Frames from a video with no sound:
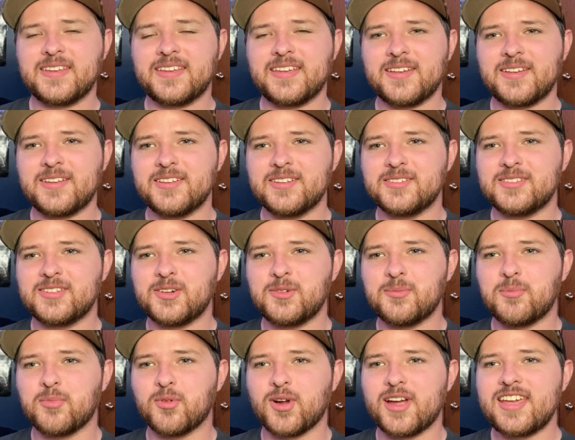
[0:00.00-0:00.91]
You
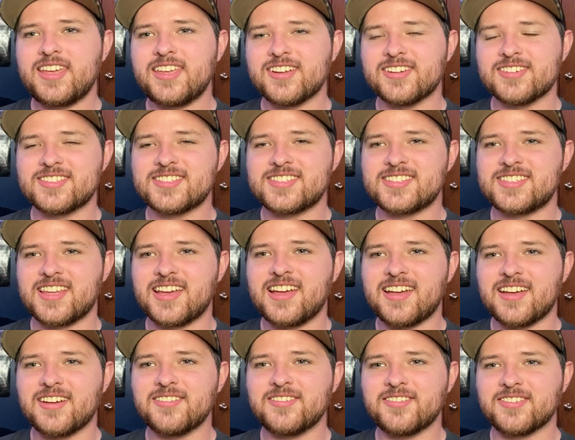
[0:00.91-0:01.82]
don't break your
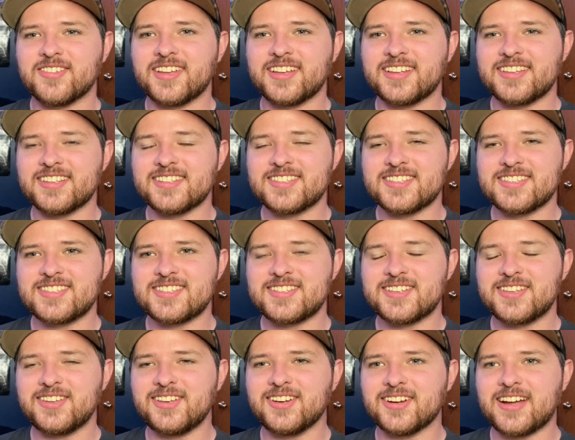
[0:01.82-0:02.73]
stuff. Like, this is
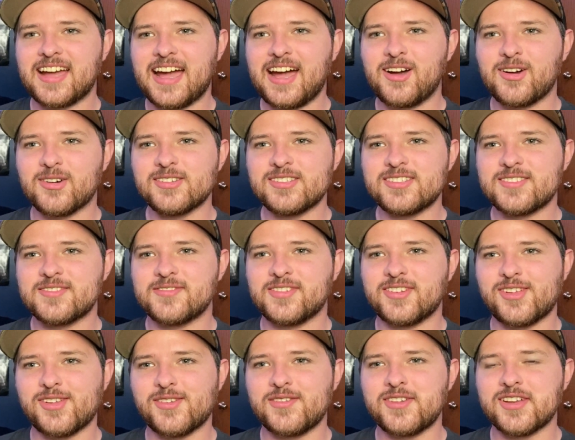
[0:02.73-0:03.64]
still your house
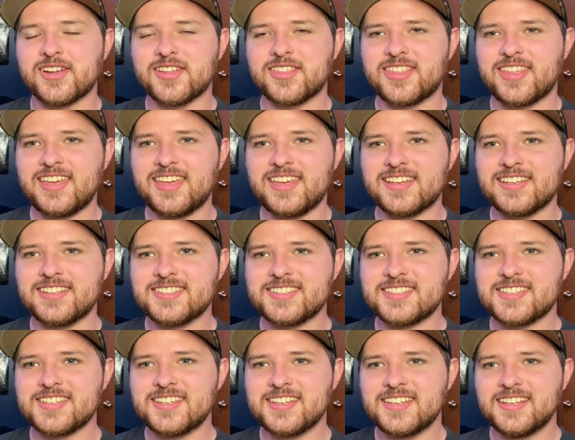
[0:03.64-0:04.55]
full of your
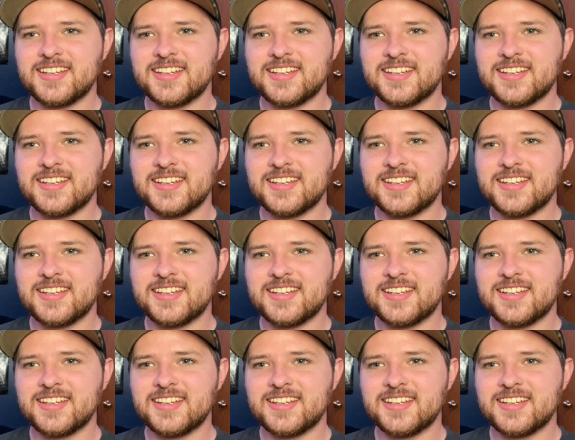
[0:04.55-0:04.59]
things.